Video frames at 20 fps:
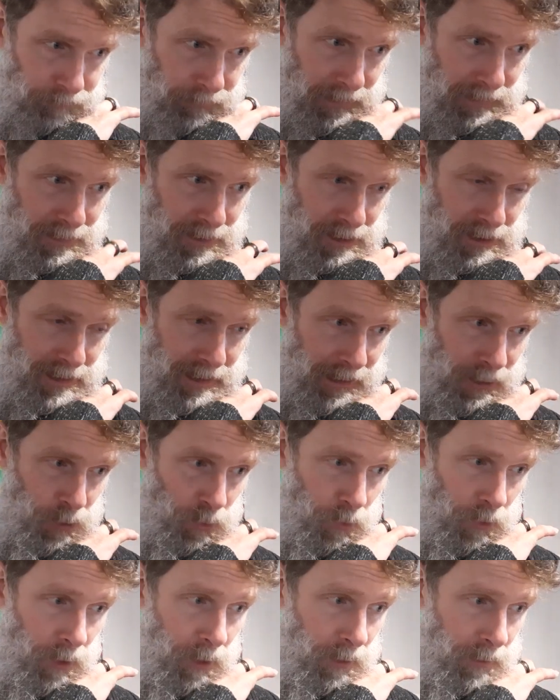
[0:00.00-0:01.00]
in the
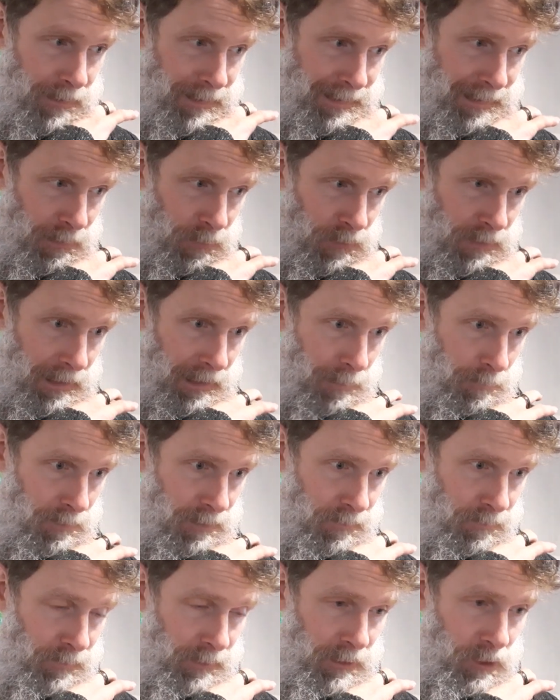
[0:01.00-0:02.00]
sexual hothouse
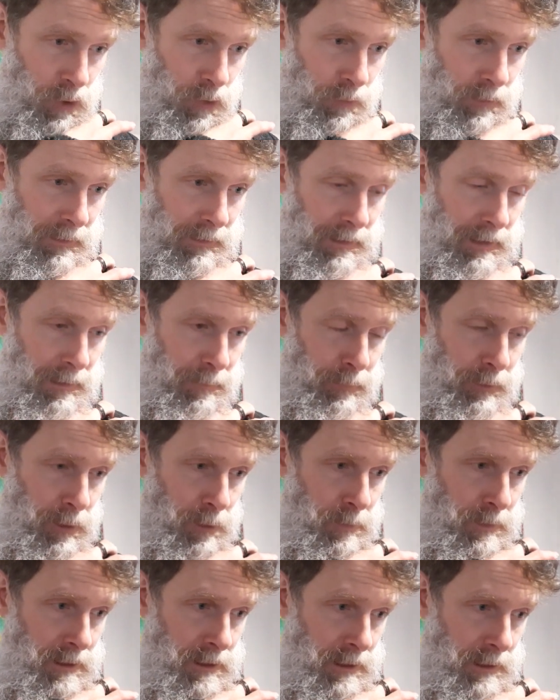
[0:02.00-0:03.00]
atmosphere during their
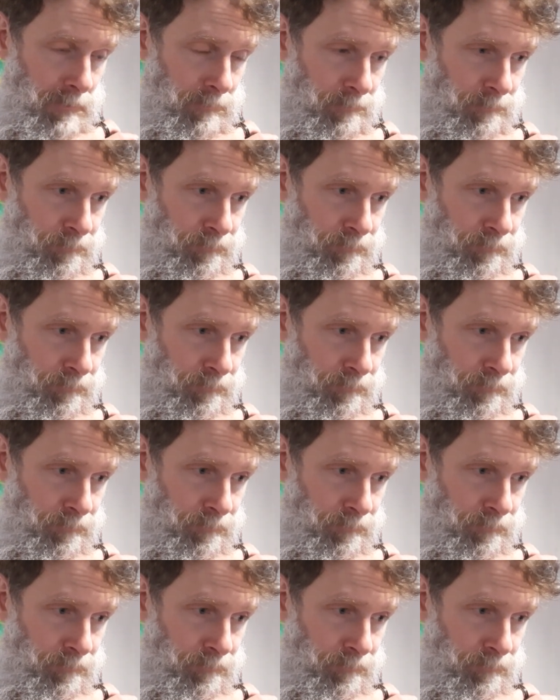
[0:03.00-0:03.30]
puberty.